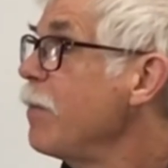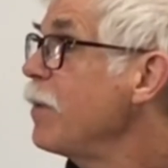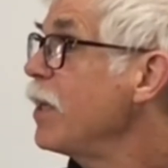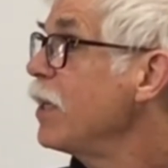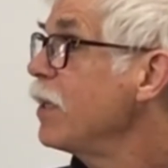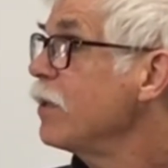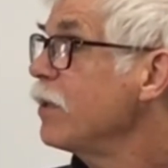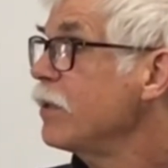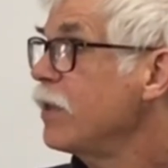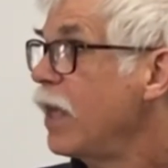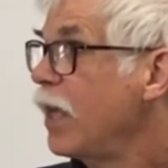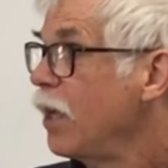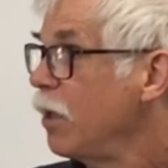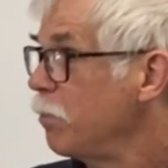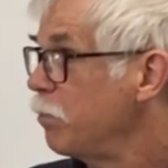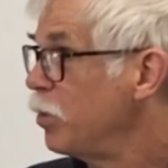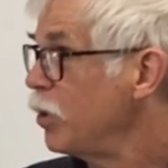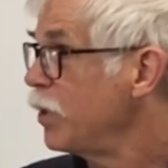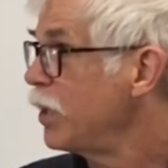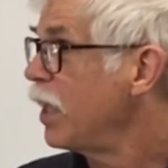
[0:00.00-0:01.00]
in,
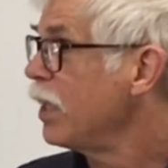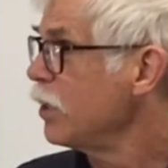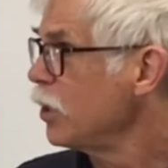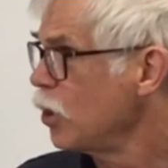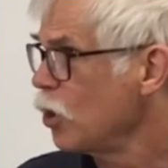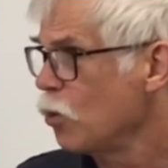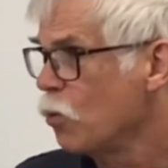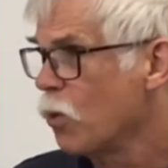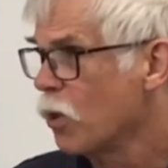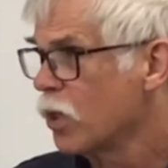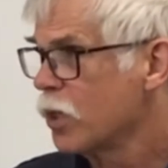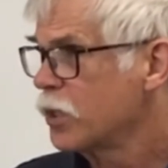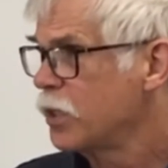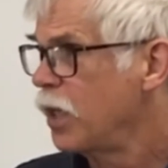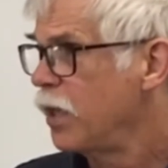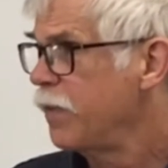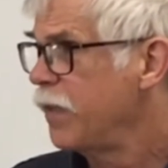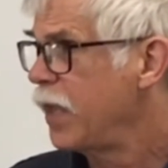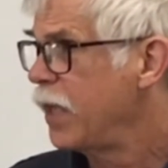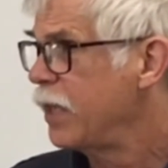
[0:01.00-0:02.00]
helped put that, you worked
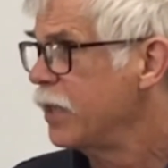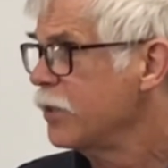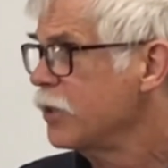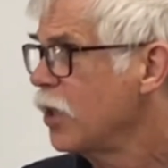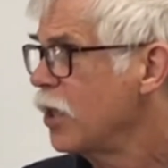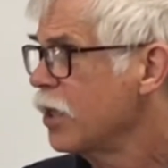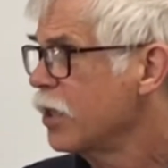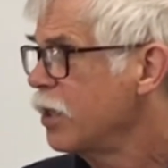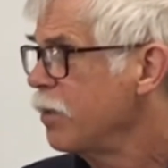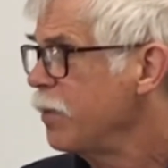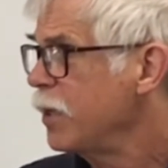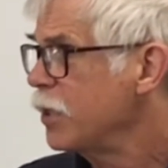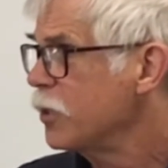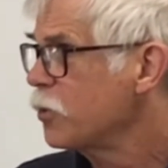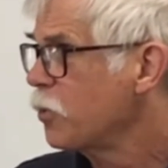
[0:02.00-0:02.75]
on that document as